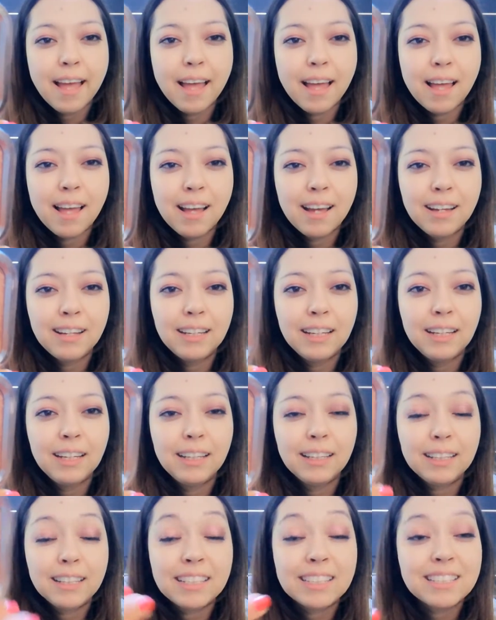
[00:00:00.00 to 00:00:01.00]

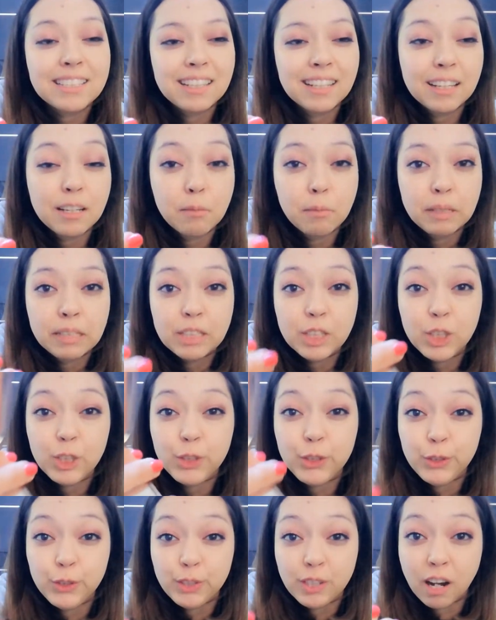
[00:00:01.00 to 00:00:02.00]
And it's a little bit
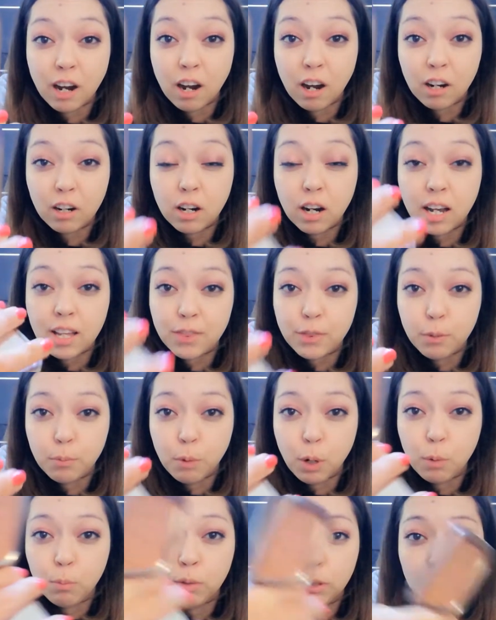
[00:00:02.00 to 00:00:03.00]
too dark at the
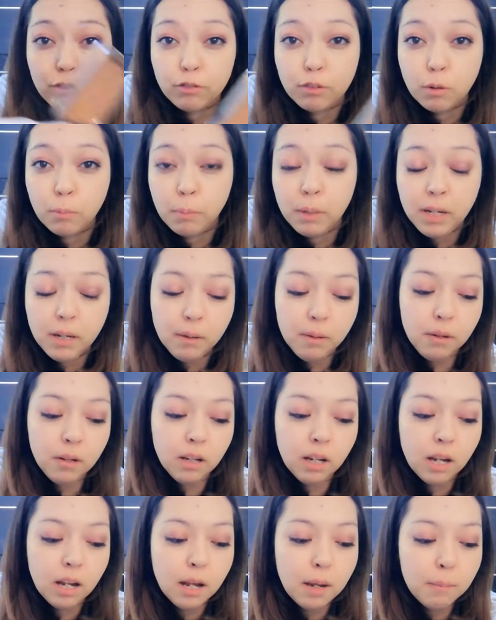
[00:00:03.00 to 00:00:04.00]
moment for me
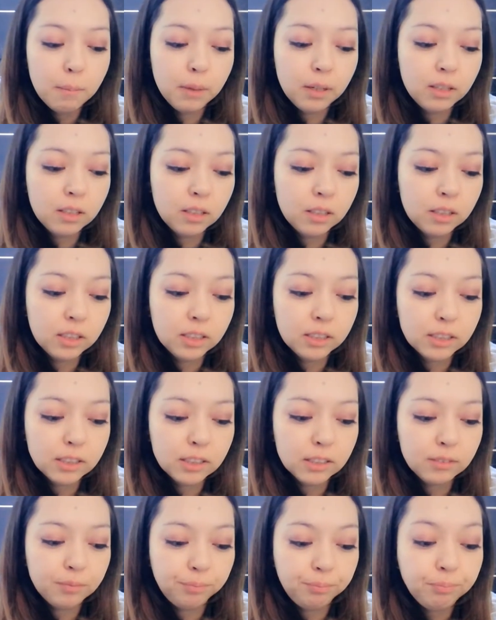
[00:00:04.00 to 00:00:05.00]

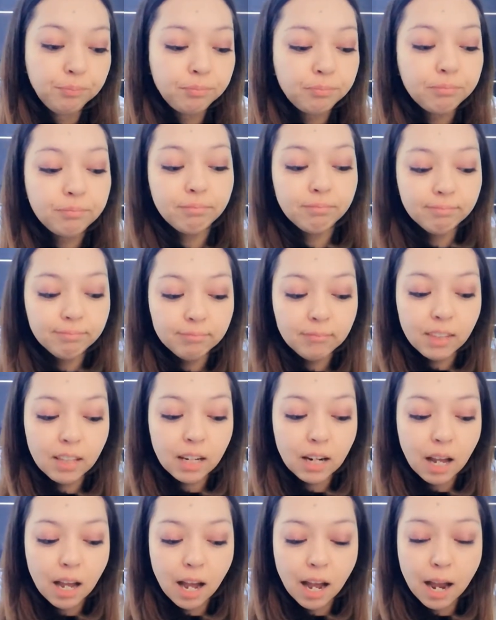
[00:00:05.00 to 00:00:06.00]
because
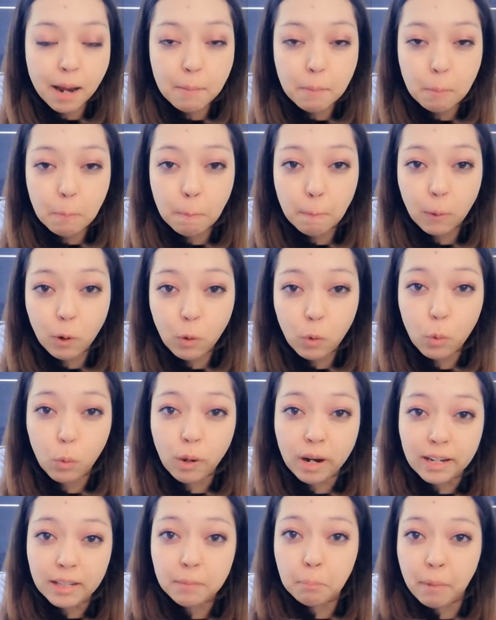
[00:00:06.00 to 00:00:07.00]
I'm
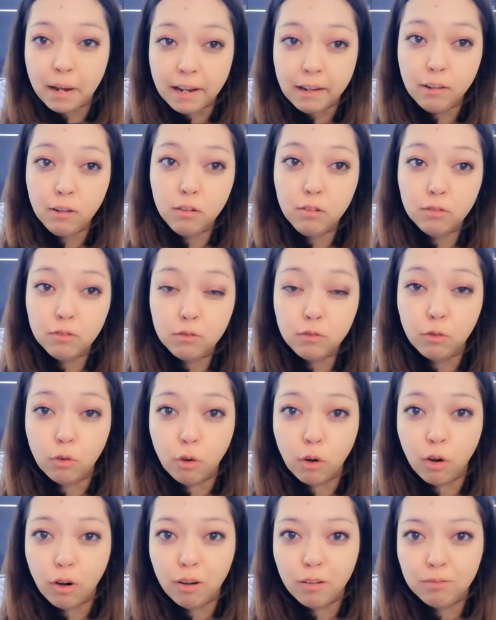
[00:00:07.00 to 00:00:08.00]
quite pale
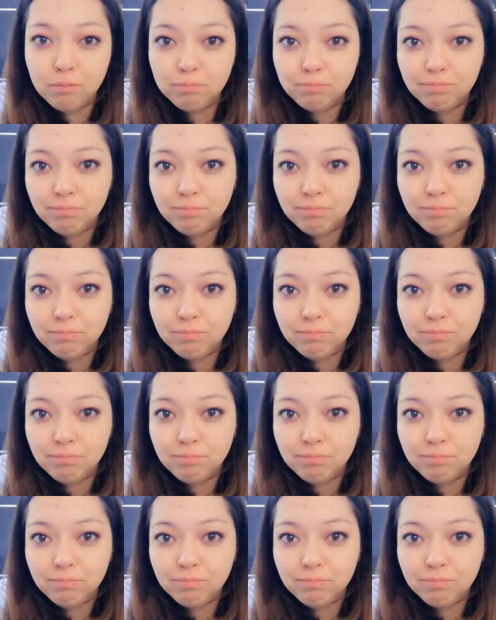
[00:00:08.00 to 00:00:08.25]
for